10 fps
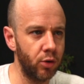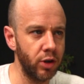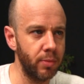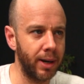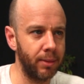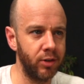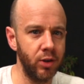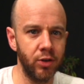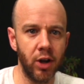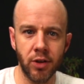or you perhaps
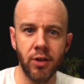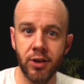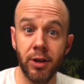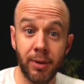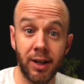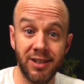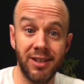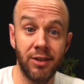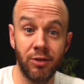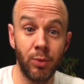use other third-party
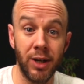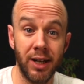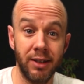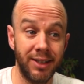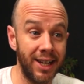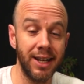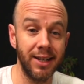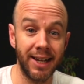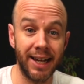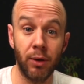software day
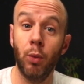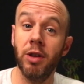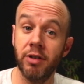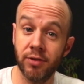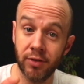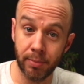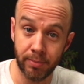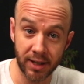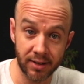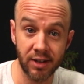in, day out, whether it's for
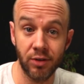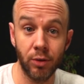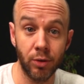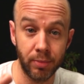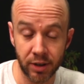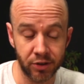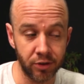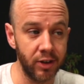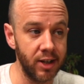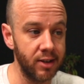business or
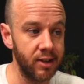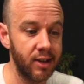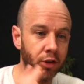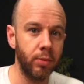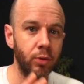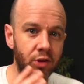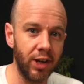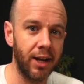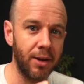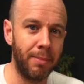personal reasons, double
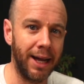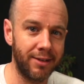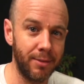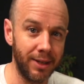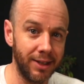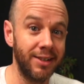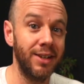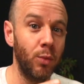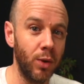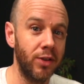check
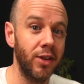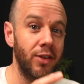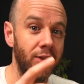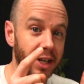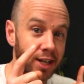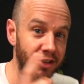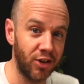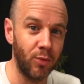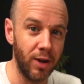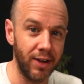compatibility with the
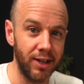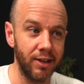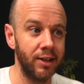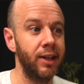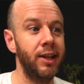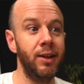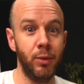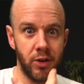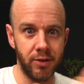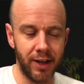software vendor,
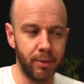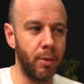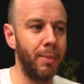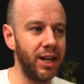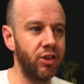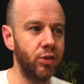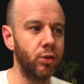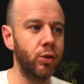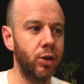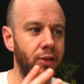with the developer. Make
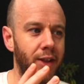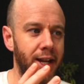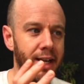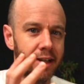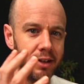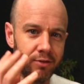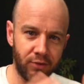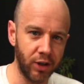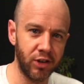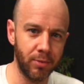sure they
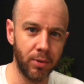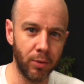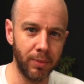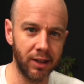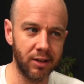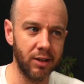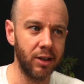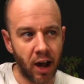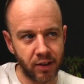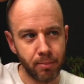fully support Big
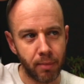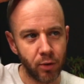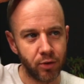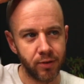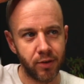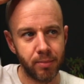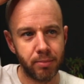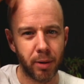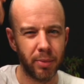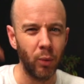Sur. I think most of them
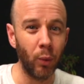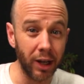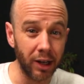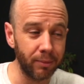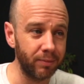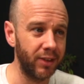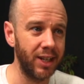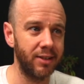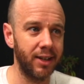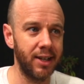probably will.
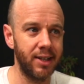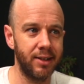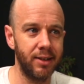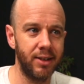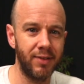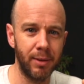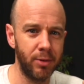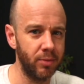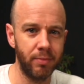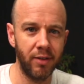These days,
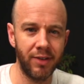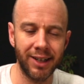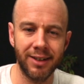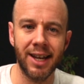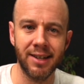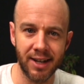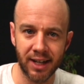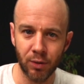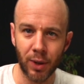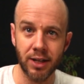developers are fantastic
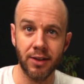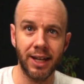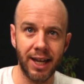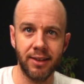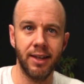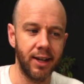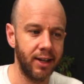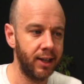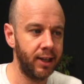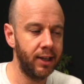in the way that they get their
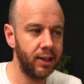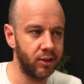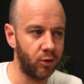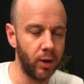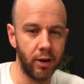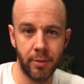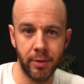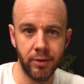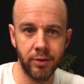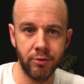software up
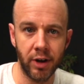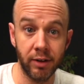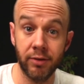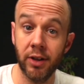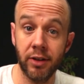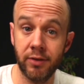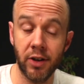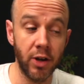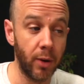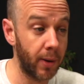and running for
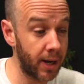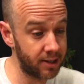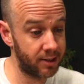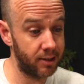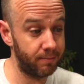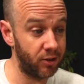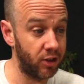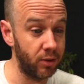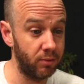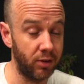the new OS.
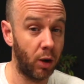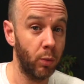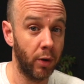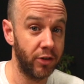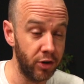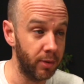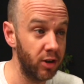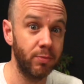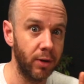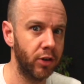So I wouldn't worry too
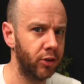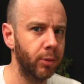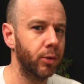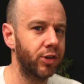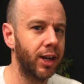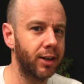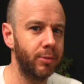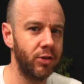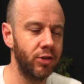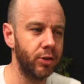much, but just double check
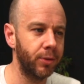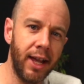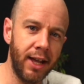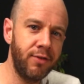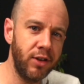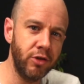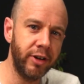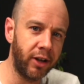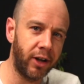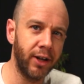to be sure. If you
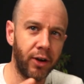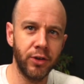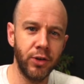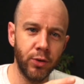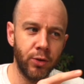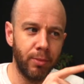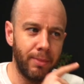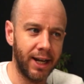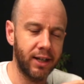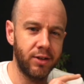rely on your
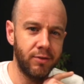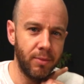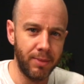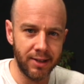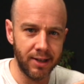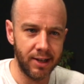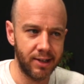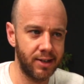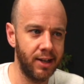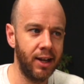Macs for
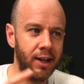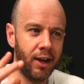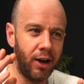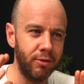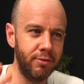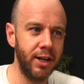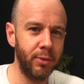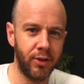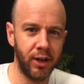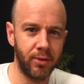business, I really
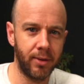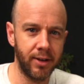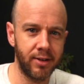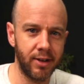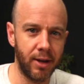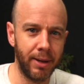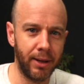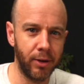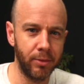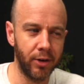would think twice
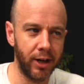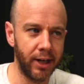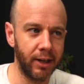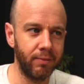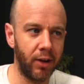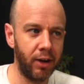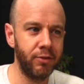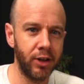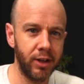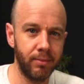about upgrading. I've
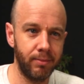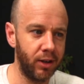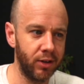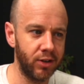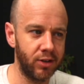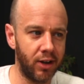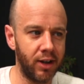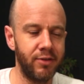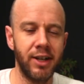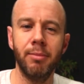done it because
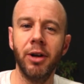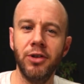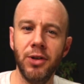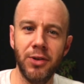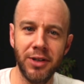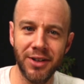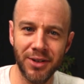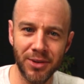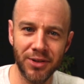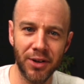I feel it my duty to
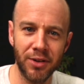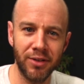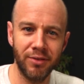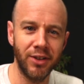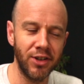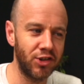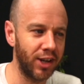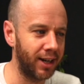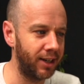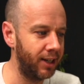do so for this
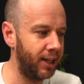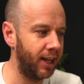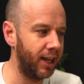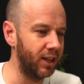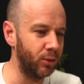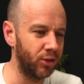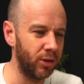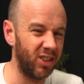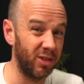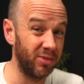channel, and also
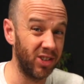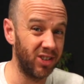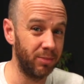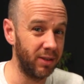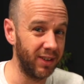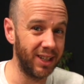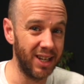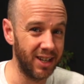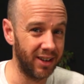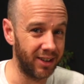because I'm just a bit of a
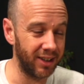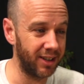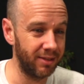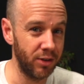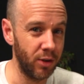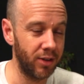geek and I like new